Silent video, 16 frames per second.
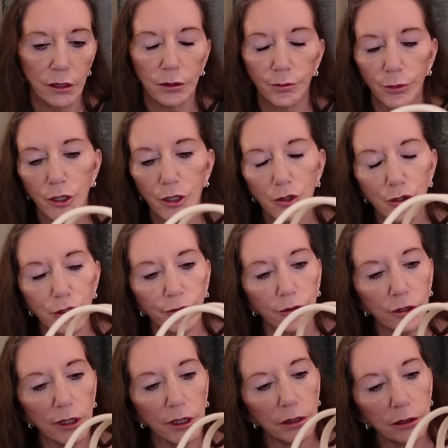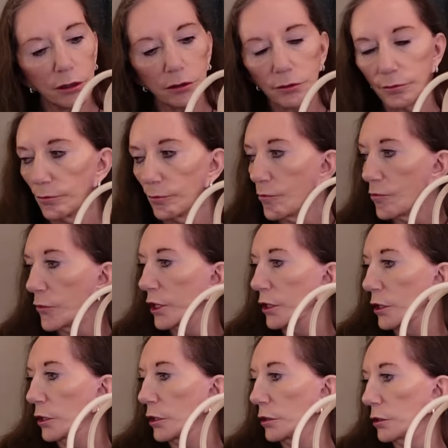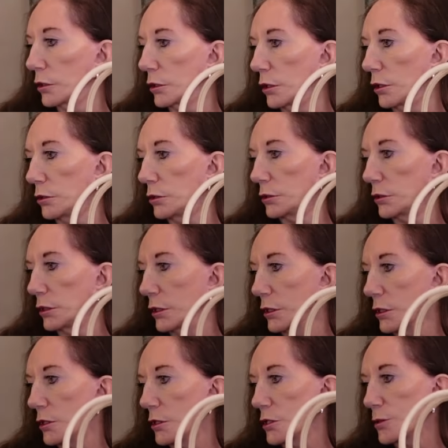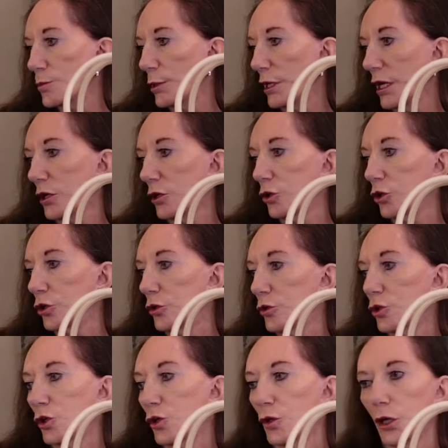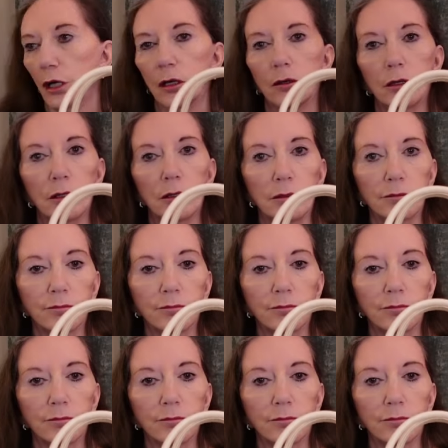Beautiful colour. The colour is Bianco Carrara,